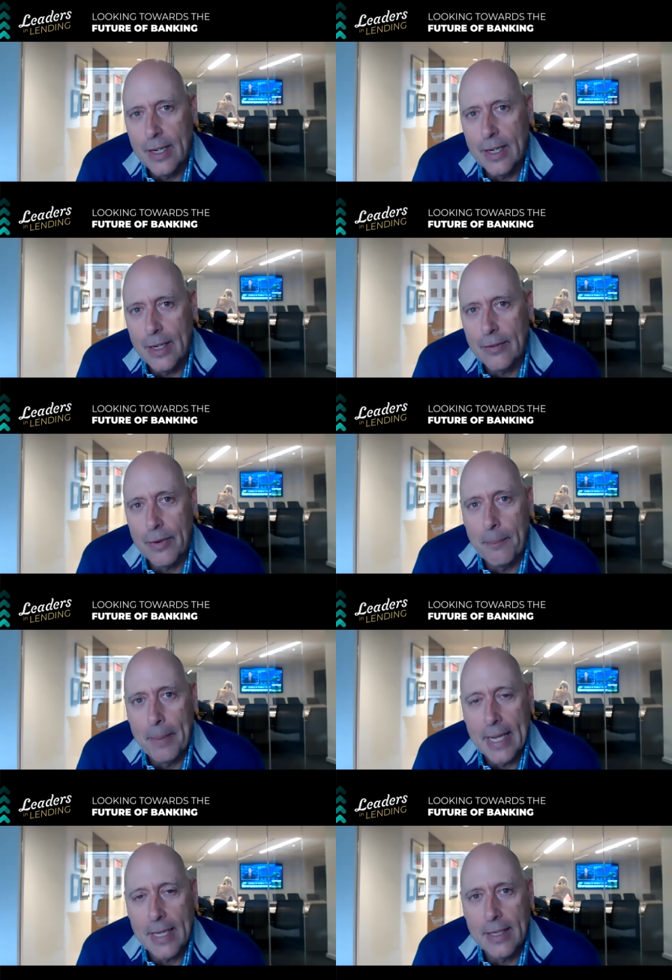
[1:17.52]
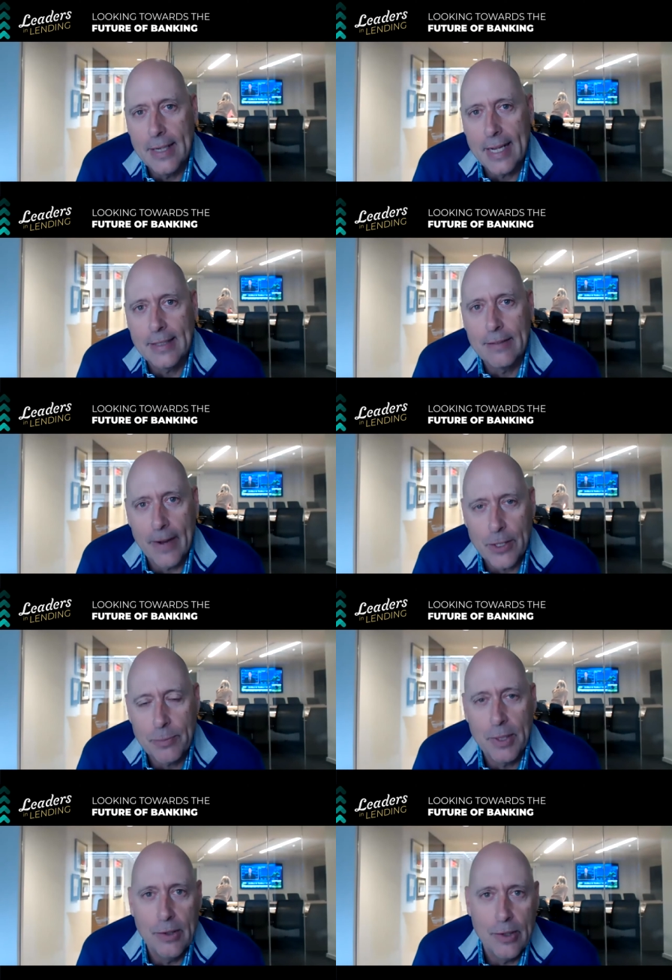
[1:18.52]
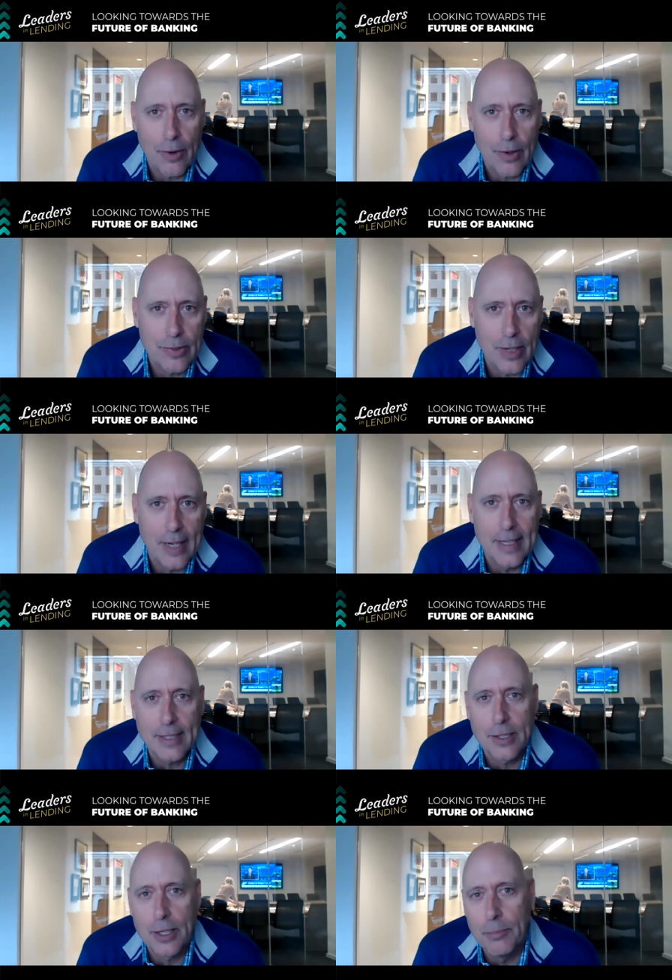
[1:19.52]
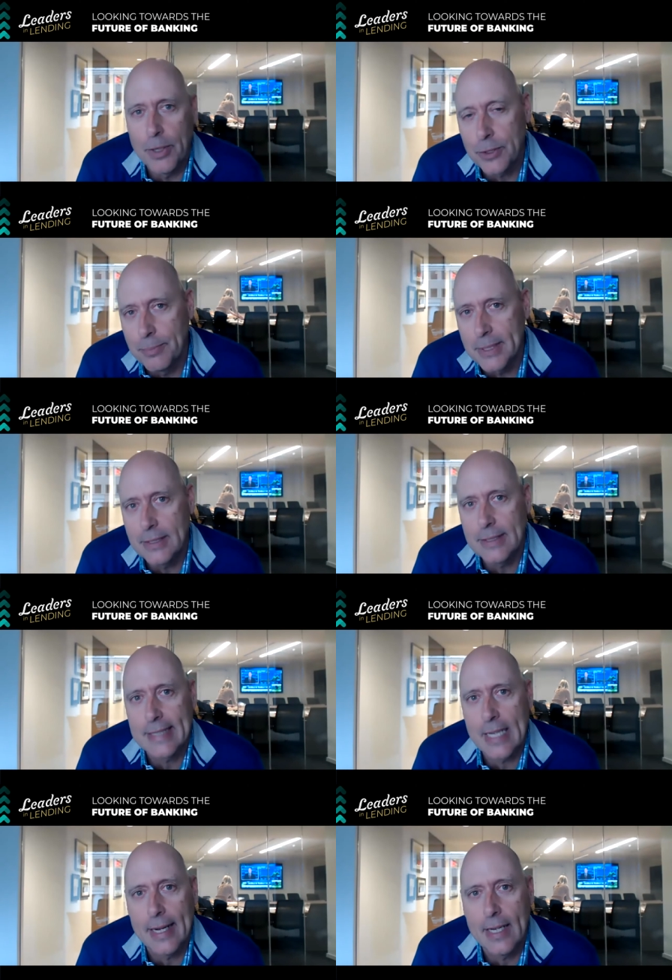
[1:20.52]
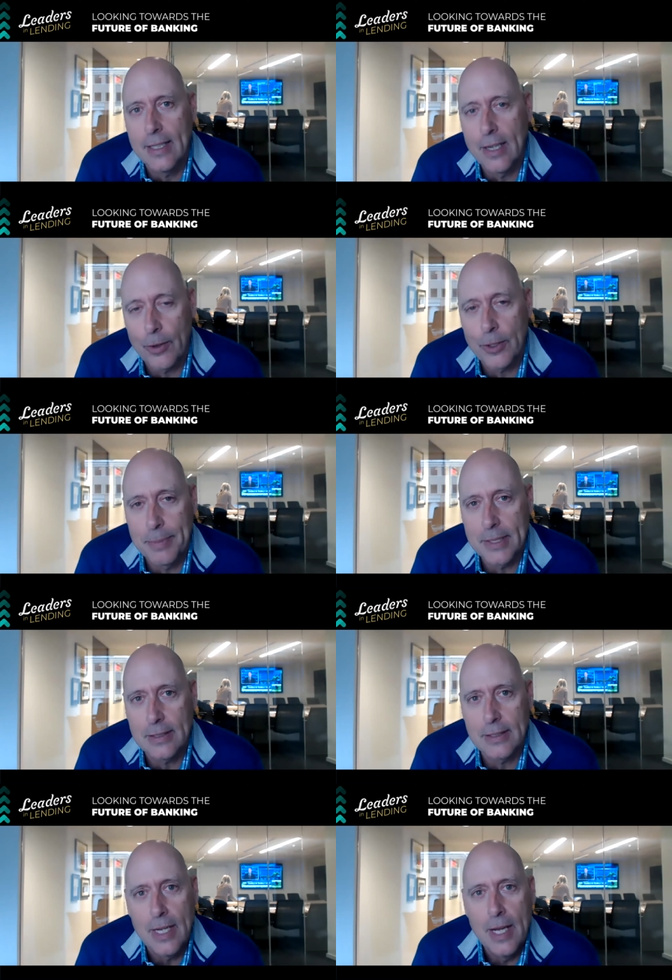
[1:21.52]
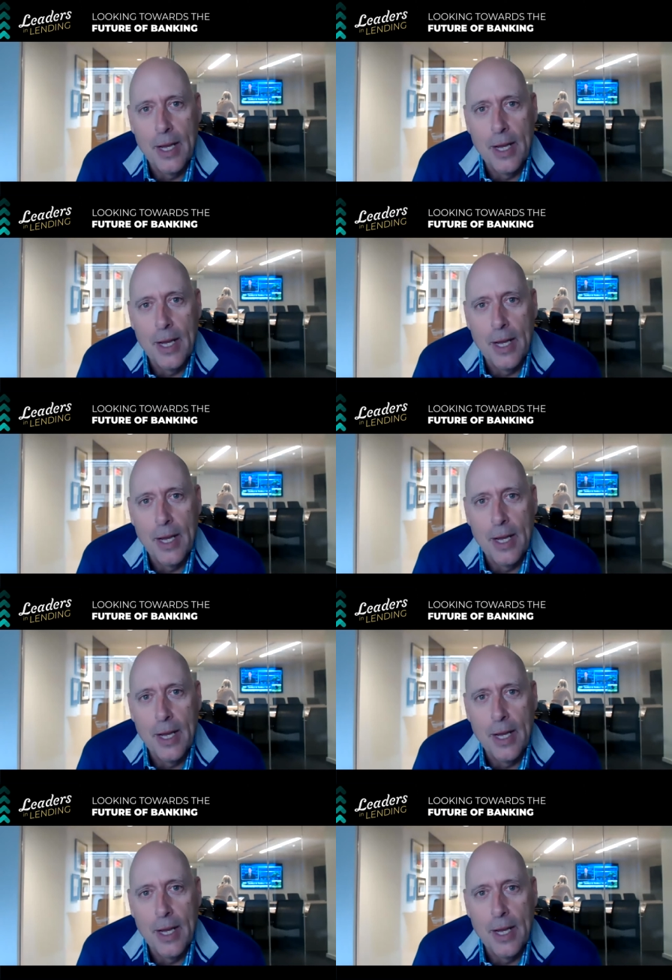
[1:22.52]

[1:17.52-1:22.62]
of banking, not the investment New York side, not the commercial business side, large business,